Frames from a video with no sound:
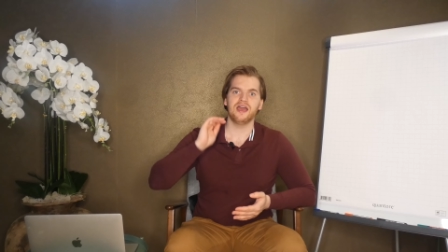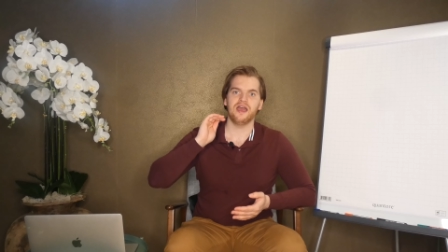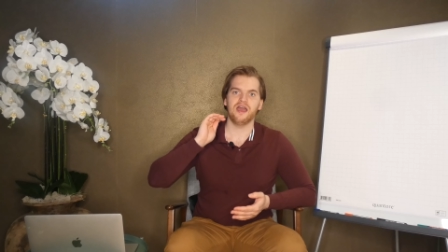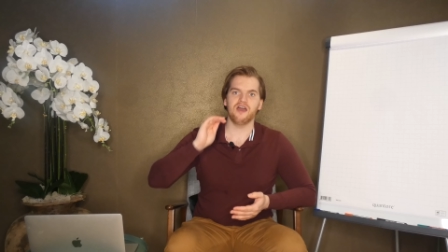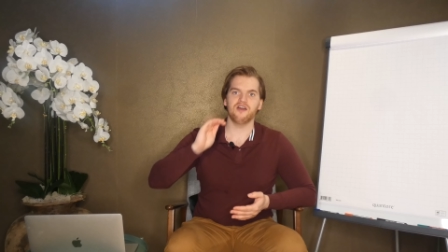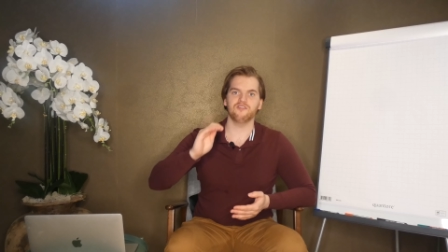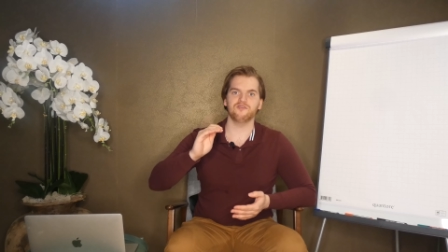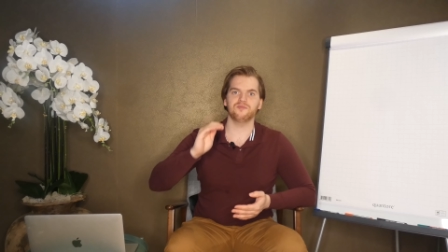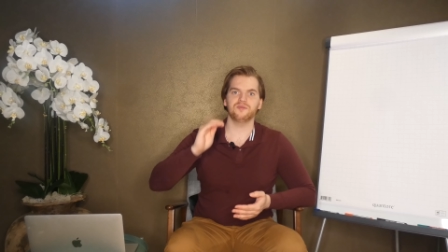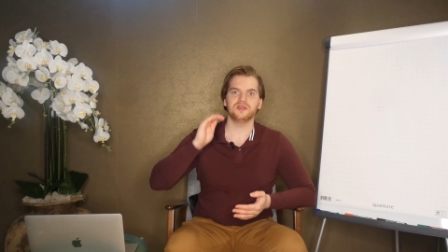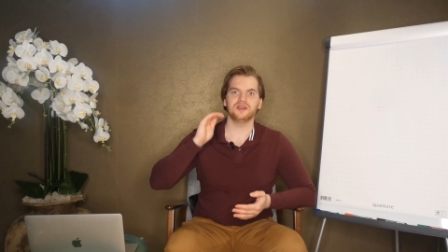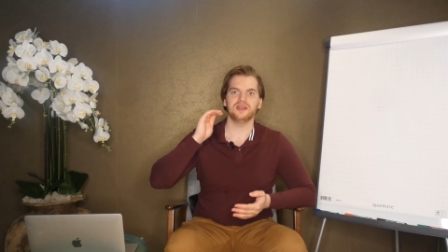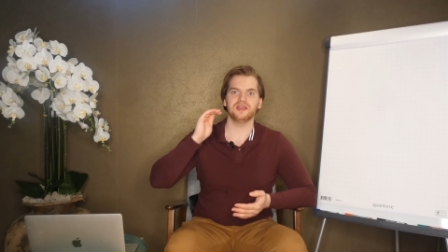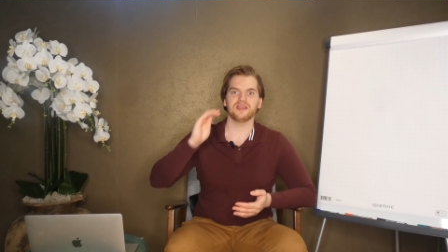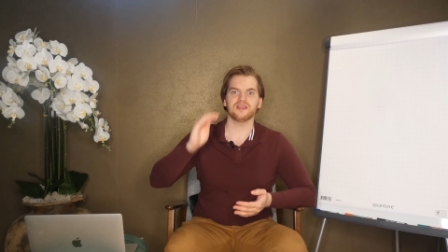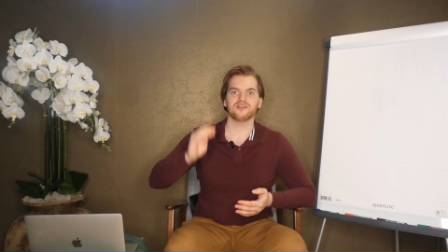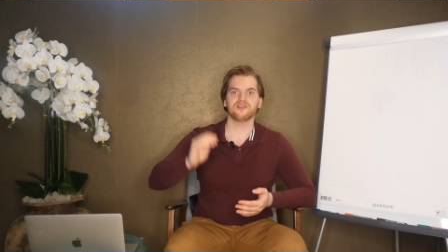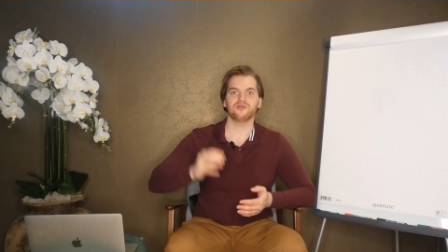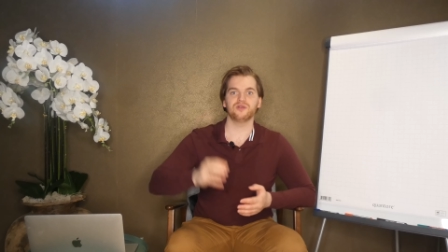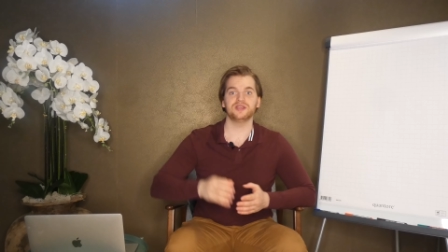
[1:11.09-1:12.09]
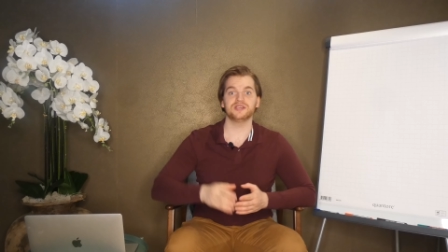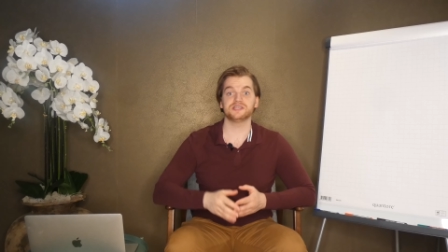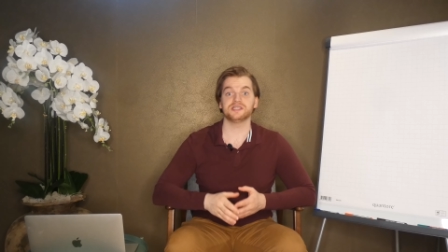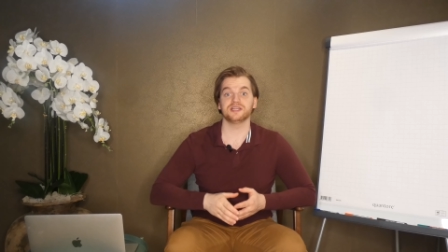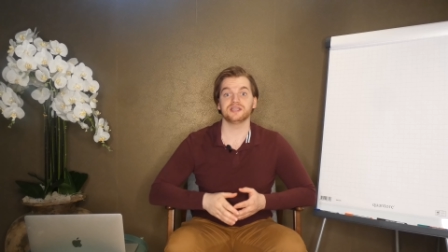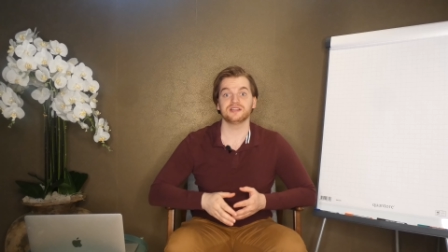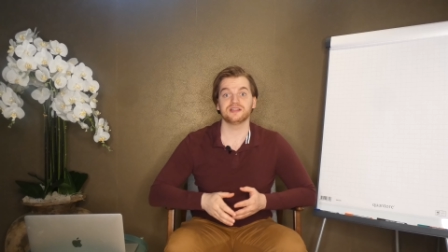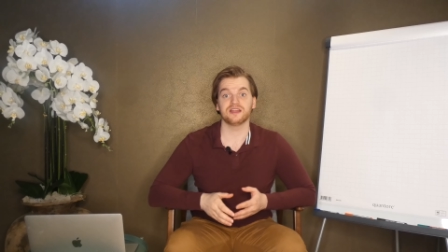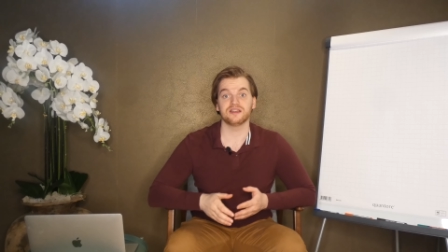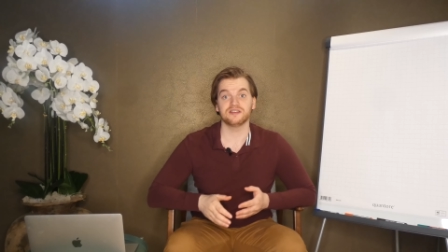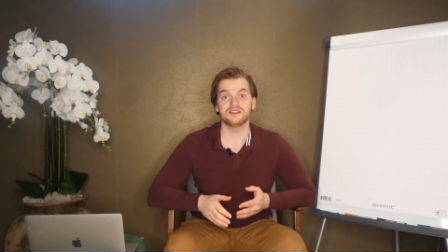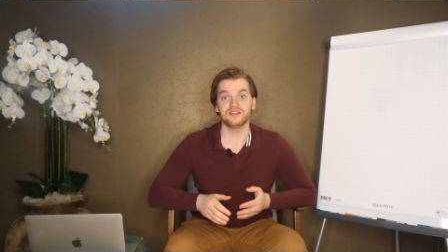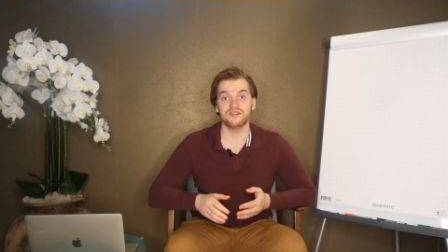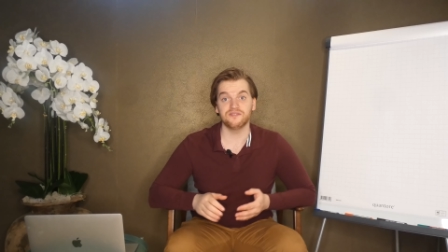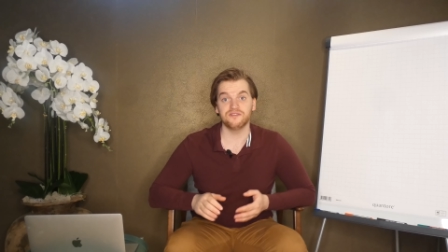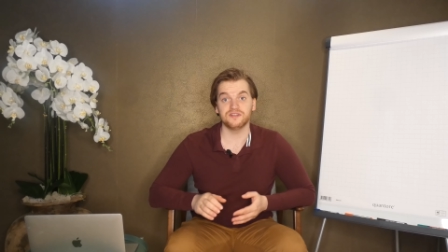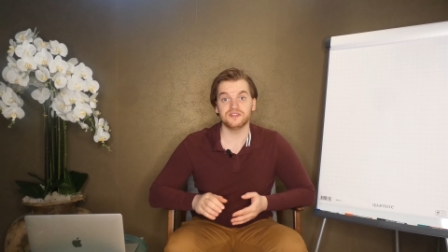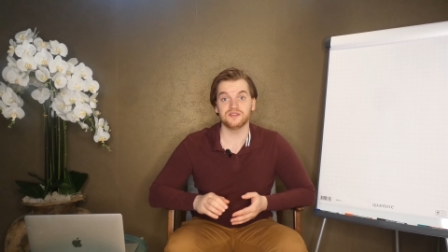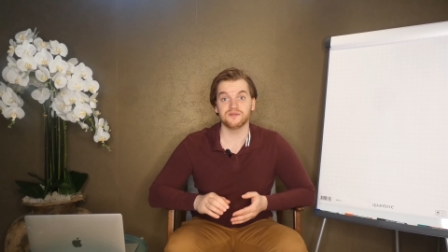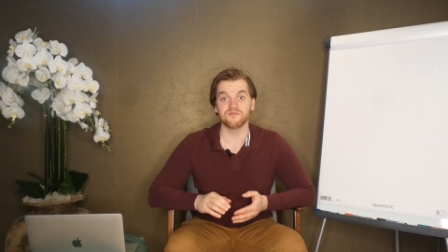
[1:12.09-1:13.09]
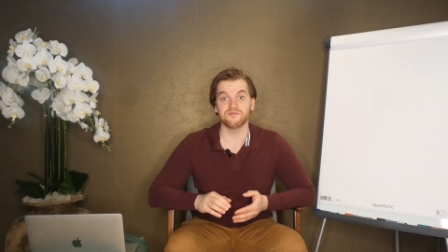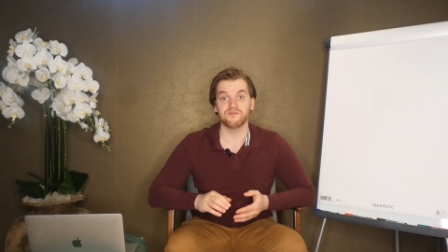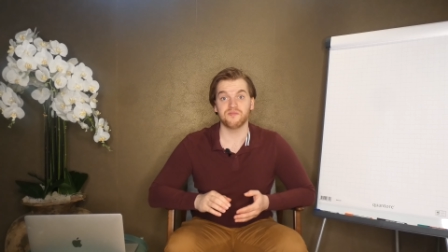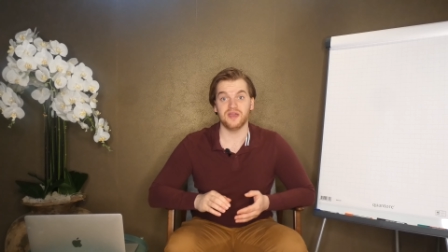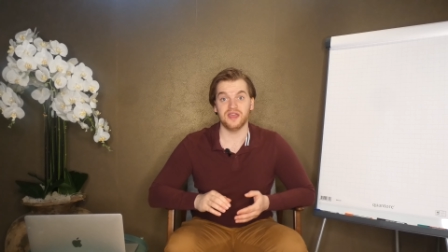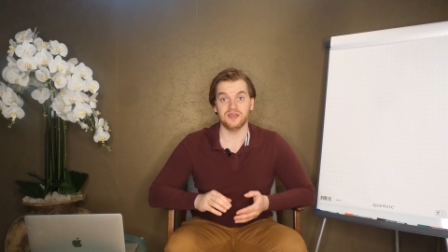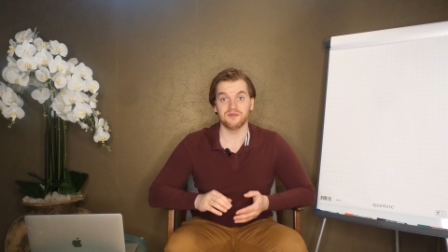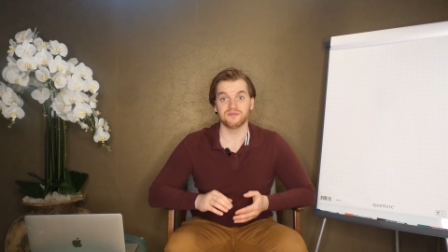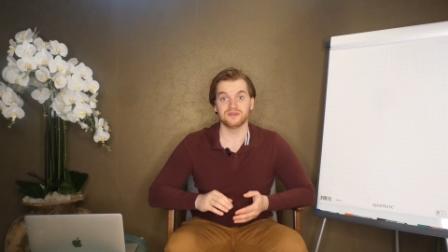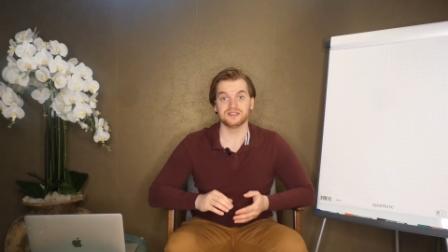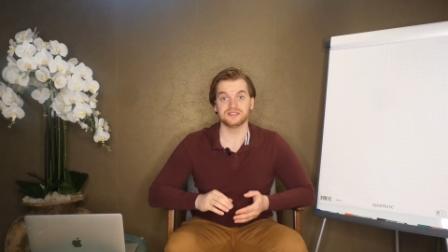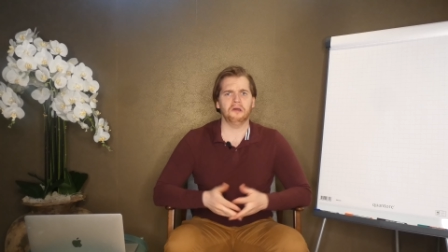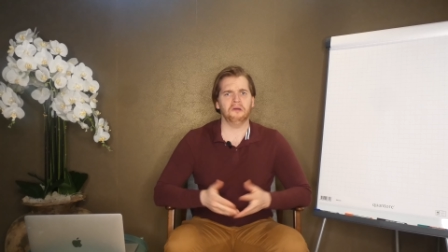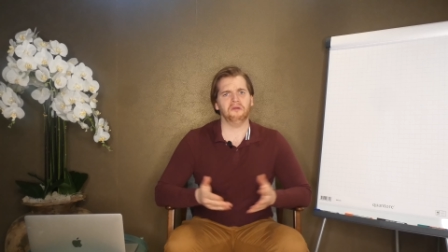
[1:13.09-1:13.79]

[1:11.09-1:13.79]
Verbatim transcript: have been increasing their dividend payment.